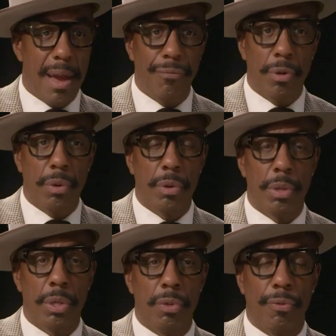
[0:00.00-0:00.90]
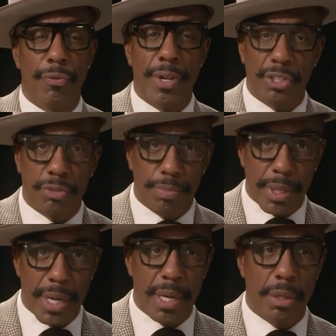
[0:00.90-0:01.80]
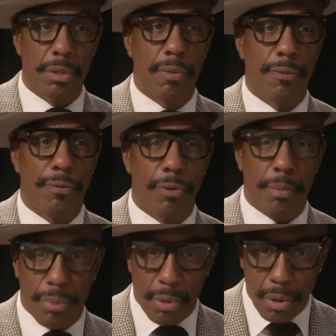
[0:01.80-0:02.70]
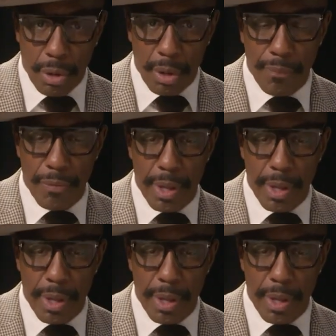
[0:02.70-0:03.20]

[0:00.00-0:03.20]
after you finish playing football,